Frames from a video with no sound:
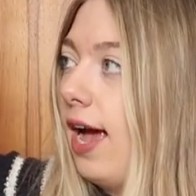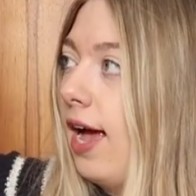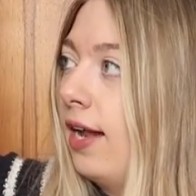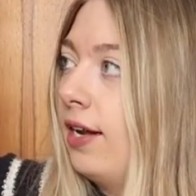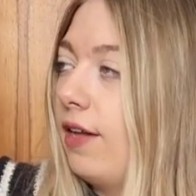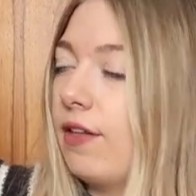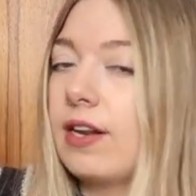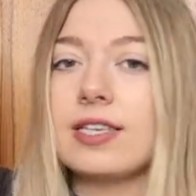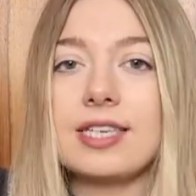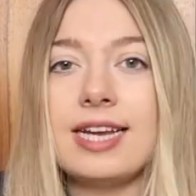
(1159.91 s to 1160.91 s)
and I think
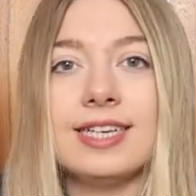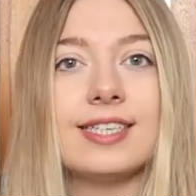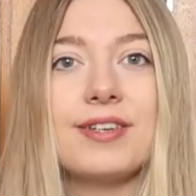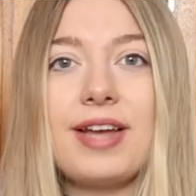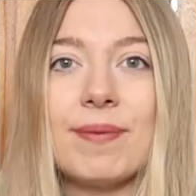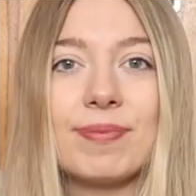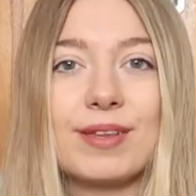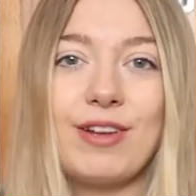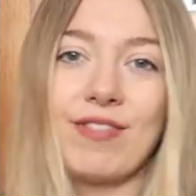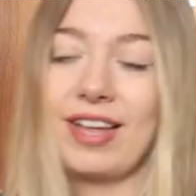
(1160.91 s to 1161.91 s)
that's nice. So yeah,
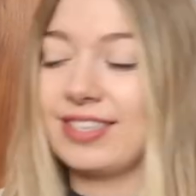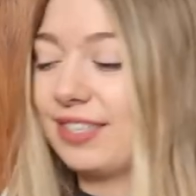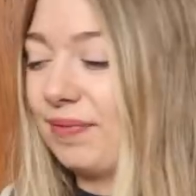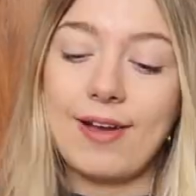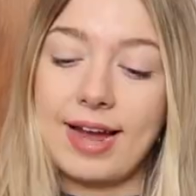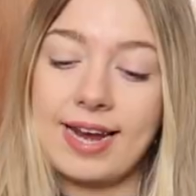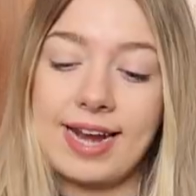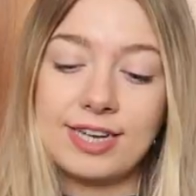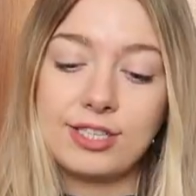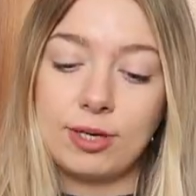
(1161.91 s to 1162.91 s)
love that. Okay,
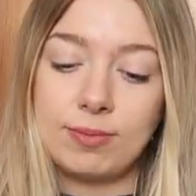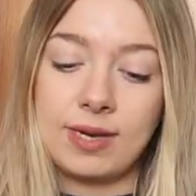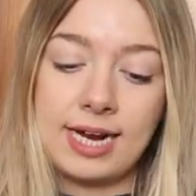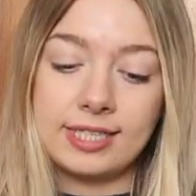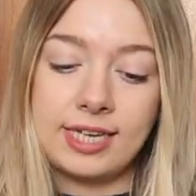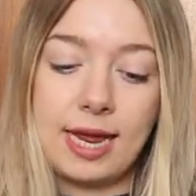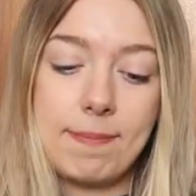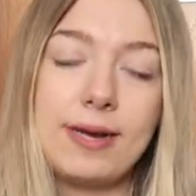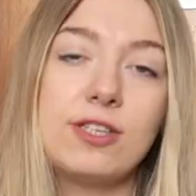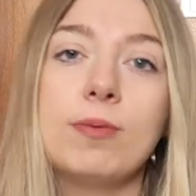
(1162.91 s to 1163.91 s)
next up, the next thing that I
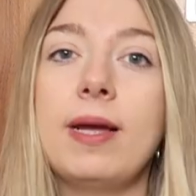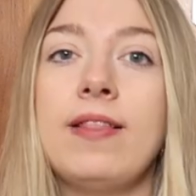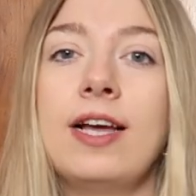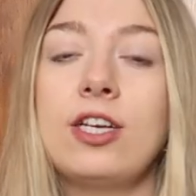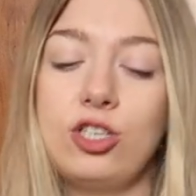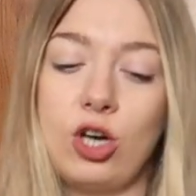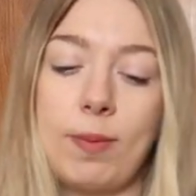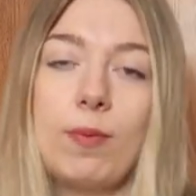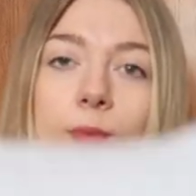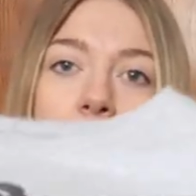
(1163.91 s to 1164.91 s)
picked up in that
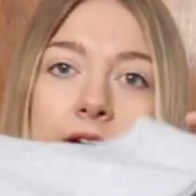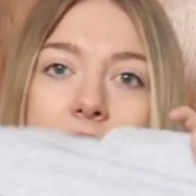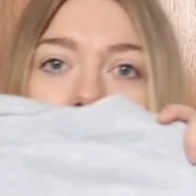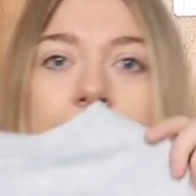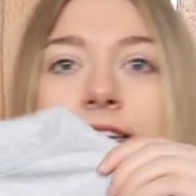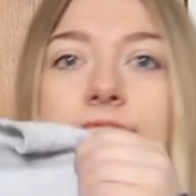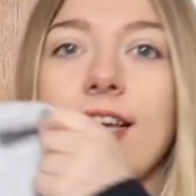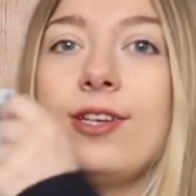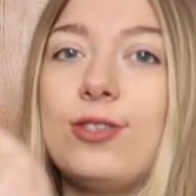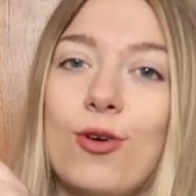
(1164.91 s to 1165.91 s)
shop was this
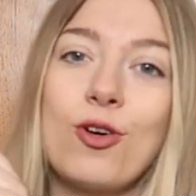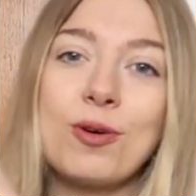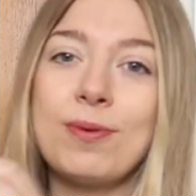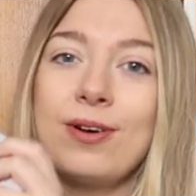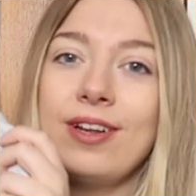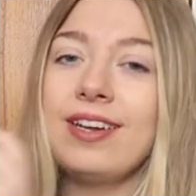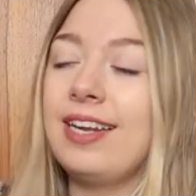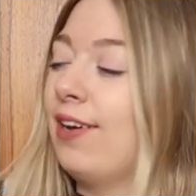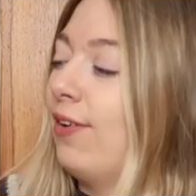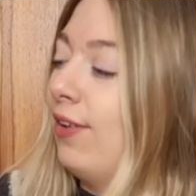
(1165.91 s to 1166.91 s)
adorable
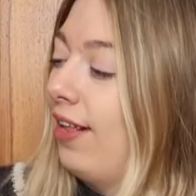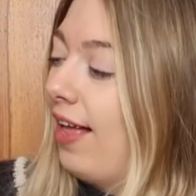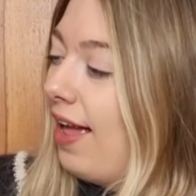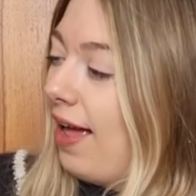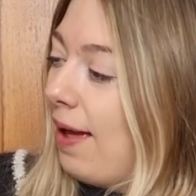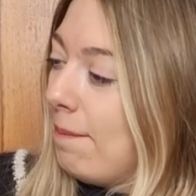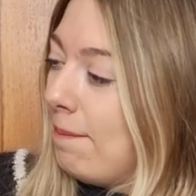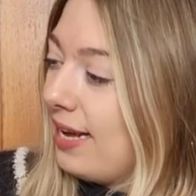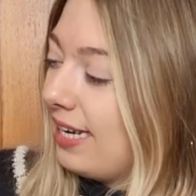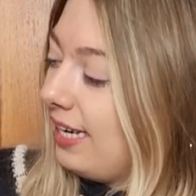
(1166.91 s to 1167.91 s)
little
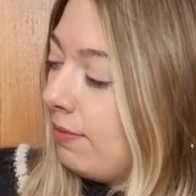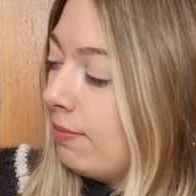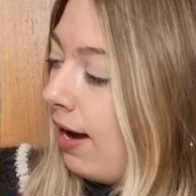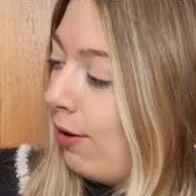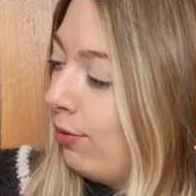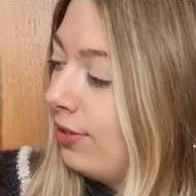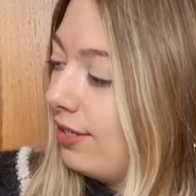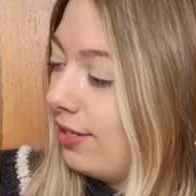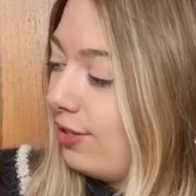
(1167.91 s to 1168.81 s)
Mickey Mouse